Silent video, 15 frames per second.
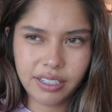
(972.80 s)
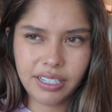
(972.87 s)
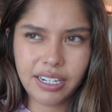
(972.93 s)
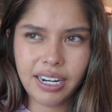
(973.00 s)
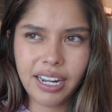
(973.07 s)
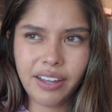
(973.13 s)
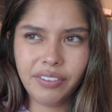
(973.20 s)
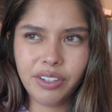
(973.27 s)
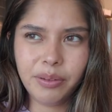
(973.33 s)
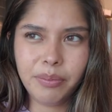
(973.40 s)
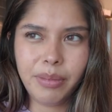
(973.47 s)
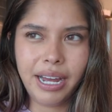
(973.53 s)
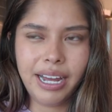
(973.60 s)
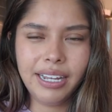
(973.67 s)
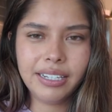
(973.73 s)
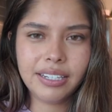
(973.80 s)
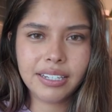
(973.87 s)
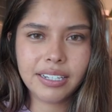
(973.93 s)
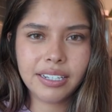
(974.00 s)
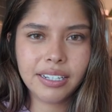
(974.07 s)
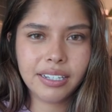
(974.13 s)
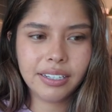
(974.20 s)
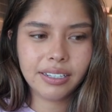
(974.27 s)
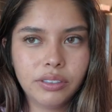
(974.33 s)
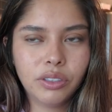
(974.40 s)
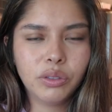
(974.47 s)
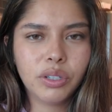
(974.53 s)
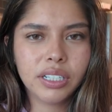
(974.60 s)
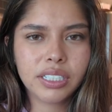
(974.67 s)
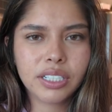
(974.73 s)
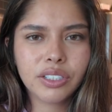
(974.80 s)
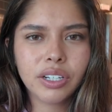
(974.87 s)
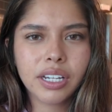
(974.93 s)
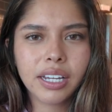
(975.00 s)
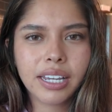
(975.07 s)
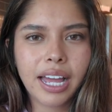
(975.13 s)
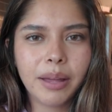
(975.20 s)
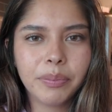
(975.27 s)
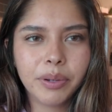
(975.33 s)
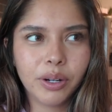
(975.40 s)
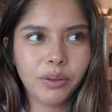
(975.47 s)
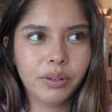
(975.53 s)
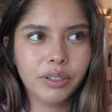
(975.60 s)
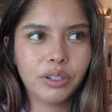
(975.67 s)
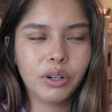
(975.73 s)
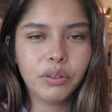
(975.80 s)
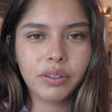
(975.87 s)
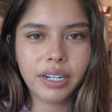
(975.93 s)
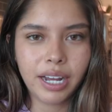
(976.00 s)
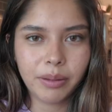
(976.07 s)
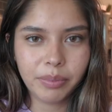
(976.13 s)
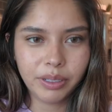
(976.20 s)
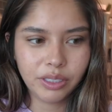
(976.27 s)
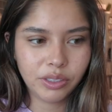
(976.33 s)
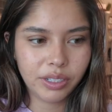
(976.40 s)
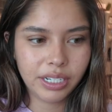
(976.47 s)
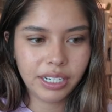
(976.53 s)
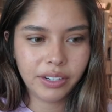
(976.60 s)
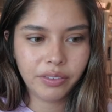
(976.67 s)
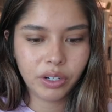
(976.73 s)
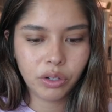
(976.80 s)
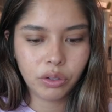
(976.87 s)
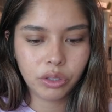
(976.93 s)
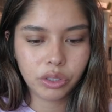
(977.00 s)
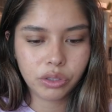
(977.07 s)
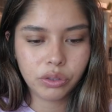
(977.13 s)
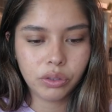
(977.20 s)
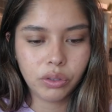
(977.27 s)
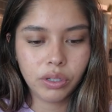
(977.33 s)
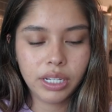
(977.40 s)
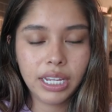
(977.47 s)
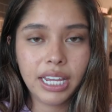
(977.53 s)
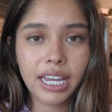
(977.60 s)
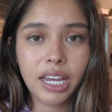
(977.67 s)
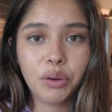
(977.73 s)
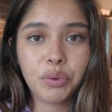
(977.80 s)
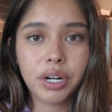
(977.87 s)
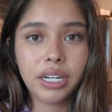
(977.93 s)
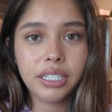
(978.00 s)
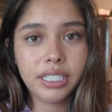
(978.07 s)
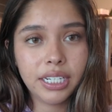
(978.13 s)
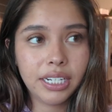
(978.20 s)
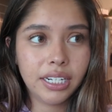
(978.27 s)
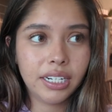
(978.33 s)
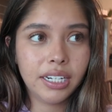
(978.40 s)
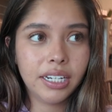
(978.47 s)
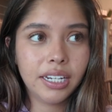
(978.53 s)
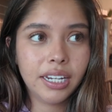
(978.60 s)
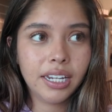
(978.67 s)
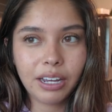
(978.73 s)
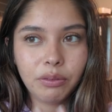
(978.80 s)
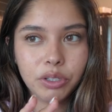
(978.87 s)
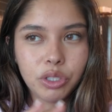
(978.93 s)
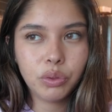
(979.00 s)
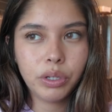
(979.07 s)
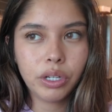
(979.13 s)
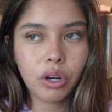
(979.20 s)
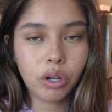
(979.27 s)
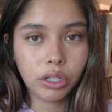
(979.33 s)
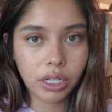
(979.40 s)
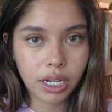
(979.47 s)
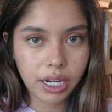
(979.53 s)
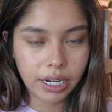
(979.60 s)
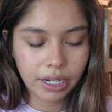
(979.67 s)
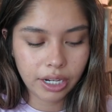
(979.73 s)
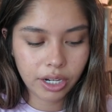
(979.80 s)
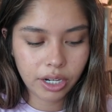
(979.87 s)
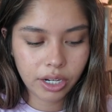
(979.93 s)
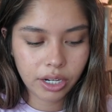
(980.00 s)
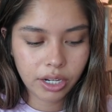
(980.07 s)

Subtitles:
Did I have to mask? No, because I took a gap year when COVID happened, so I didn't even go to school. And when I did, I was doing online.